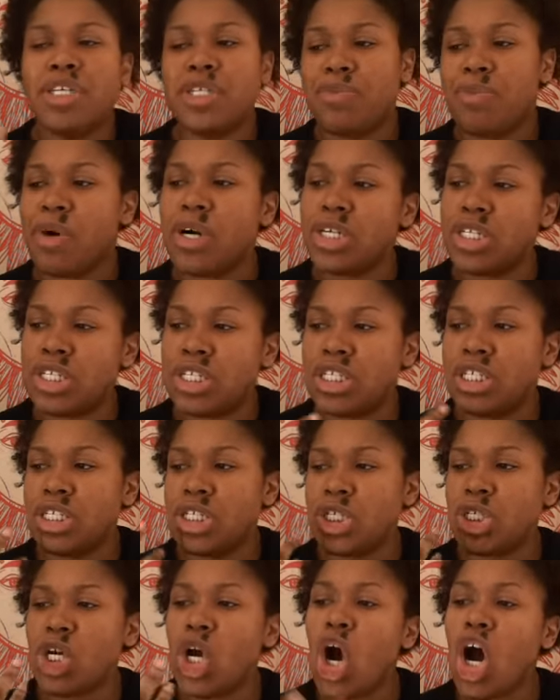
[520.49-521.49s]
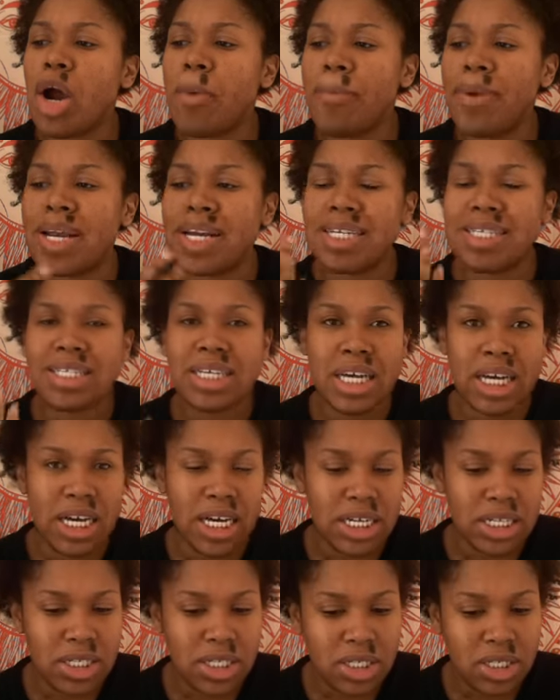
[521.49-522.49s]
this person's karmic
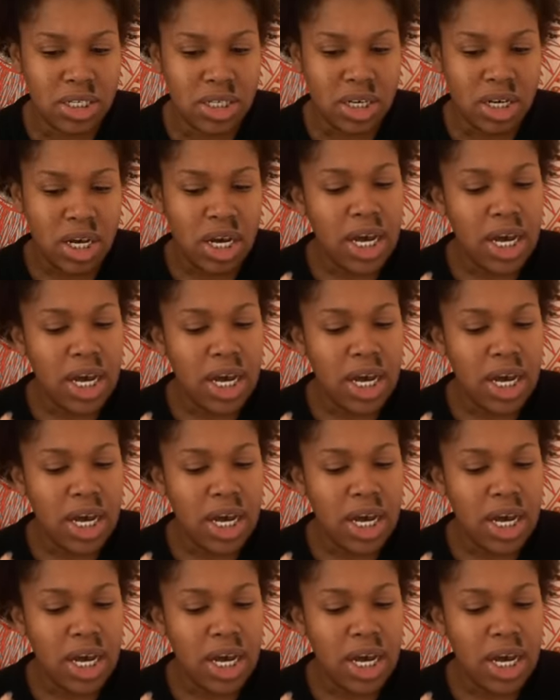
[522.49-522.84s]
debt.